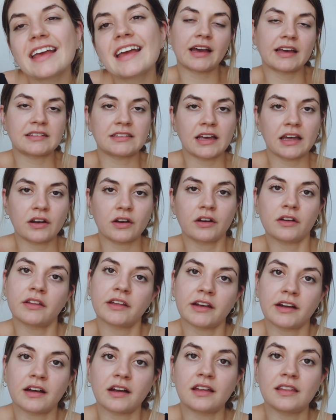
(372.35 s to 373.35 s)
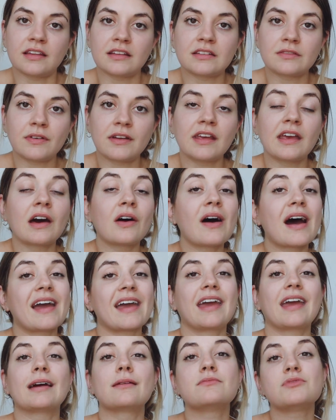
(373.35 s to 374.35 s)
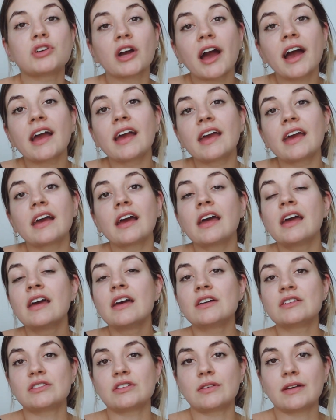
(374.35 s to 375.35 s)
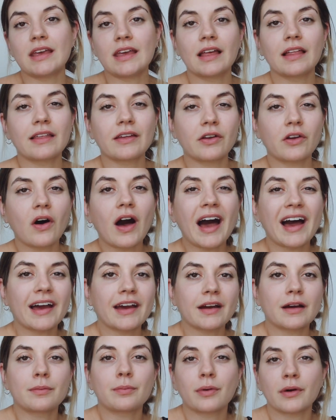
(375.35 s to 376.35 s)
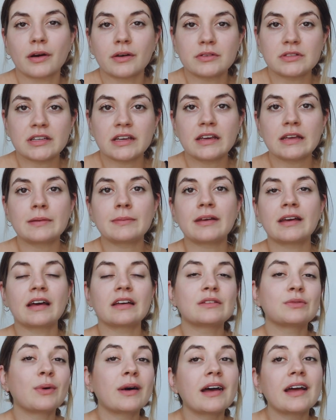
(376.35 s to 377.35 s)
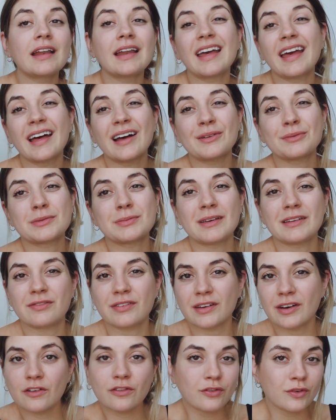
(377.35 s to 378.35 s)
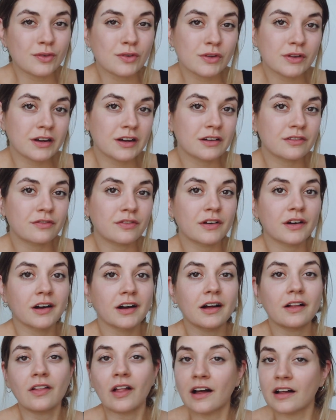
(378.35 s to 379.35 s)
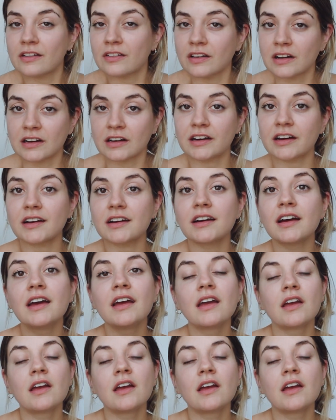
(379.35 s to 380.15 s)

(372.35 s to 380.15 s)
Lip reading: Like I said earlier in this video, I am trying to eat a little higher protein because 1, it helps me feel fuller for a lot longer,